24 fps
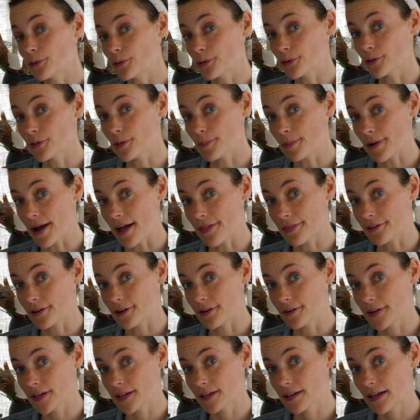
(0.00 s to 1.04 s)
or the broth
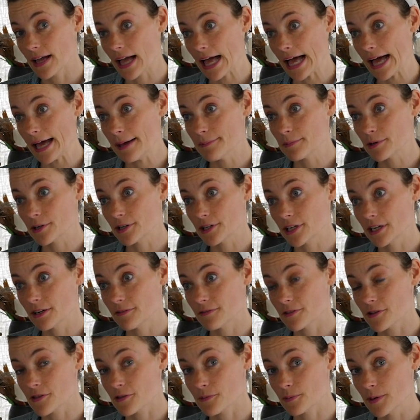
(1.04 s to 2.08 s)
going. I'm cooking
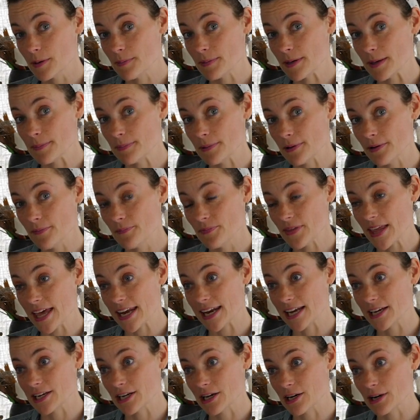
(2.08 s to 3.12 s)
for 3 people,
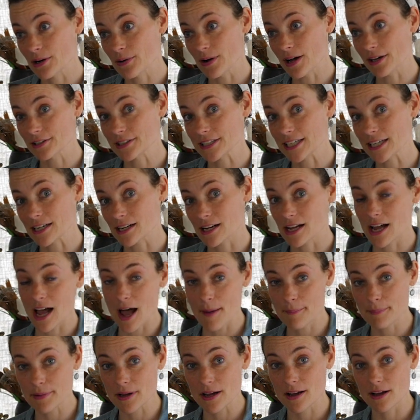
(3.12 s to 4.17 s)
and I know I'll need a
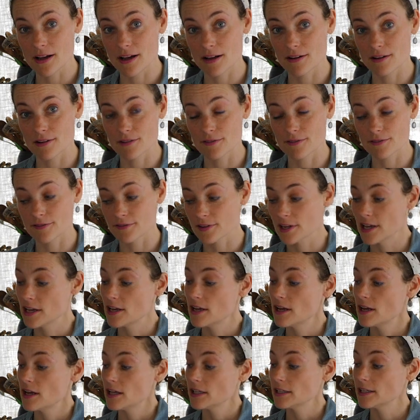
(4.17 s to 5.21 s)
cup of
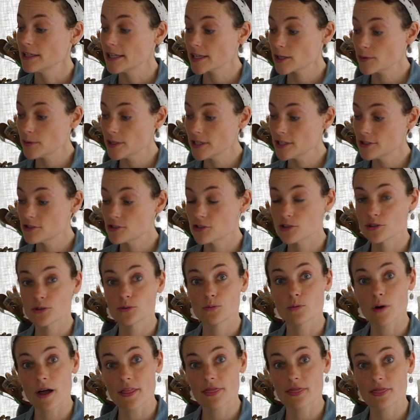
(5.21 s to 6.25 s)
liquid to
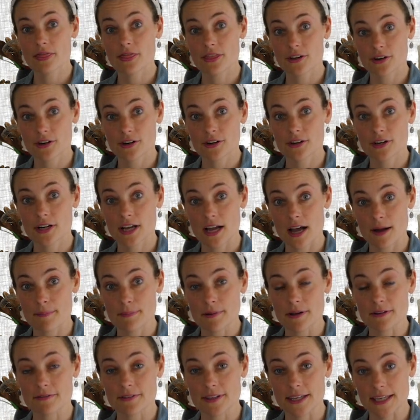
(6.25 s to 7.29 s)
1/3
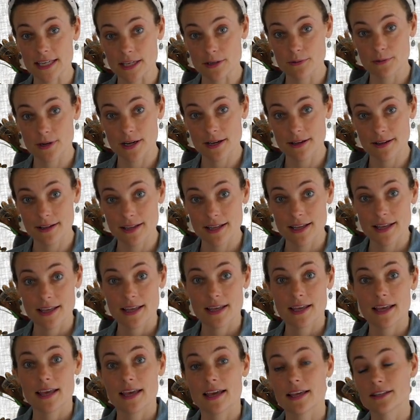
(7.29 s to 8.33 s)
cup of quinoa.
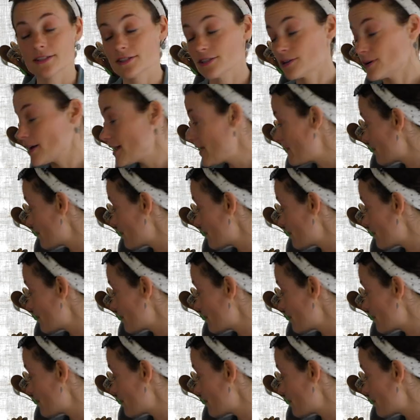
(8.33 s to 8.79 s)
And so I